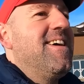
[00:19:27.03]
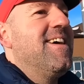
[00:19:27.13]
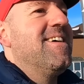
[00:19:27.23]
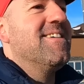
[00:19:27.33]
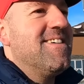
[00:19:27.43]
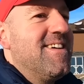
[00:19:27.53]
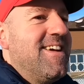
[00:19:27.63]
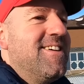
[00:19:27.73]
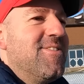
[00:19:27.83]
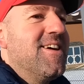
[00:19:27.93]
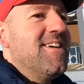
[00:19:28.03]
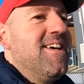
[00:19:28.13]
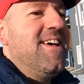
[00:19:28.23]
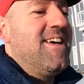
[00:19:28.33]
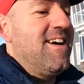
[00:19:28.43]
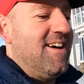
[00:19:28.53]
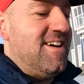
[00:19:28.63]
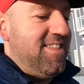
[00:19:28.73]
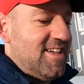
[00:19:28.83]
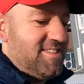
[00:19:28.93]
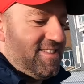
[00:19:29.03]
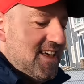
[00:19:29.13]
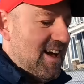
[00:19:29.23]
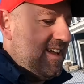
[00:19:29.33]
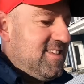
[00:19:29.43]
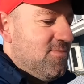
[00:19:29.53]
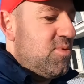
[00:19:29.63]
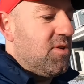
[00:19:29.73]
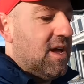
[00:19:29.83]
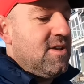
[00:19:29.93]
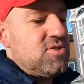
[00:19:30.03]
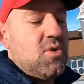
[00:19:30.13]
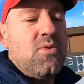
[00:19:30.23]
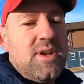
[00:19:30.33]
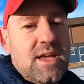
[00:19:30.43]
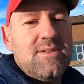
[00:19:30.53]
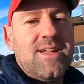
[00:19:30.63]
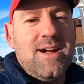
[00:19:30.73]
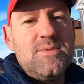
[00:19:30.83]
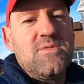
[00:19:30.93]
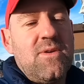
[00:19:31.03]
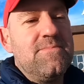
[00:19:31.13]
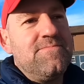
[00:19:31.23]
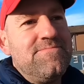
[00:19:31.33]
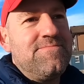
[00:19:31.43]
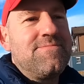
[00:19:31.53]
yeah anyway, uh, that's that. And so it, it, it comes from